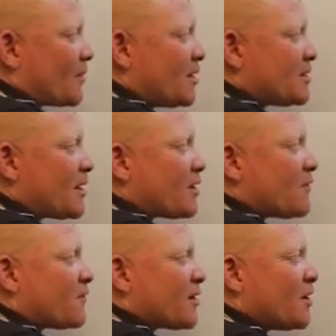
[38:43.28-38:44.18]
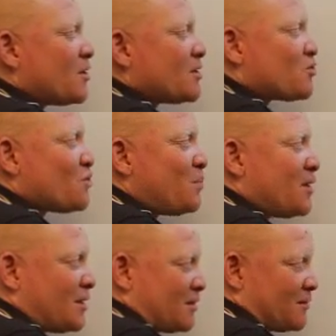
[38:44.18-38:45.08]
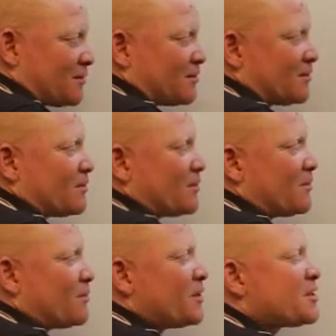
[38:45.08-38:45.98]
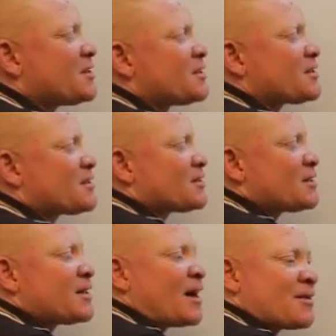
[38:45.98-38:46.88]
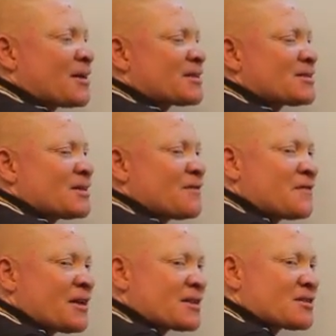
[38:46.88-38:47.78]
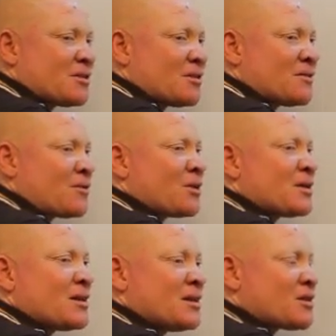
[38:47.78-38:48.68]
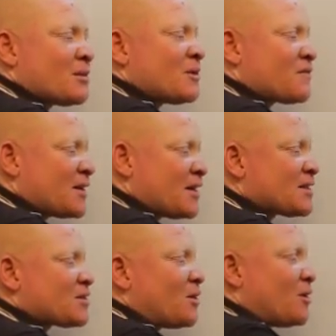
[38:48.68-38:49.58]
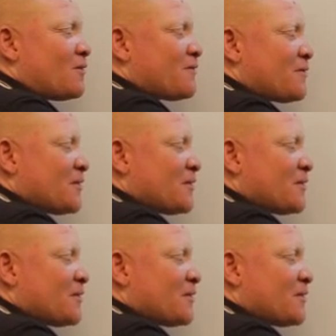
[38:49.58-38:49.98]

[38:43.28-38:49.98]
instead of going to B, which is the direct effect or the income effect of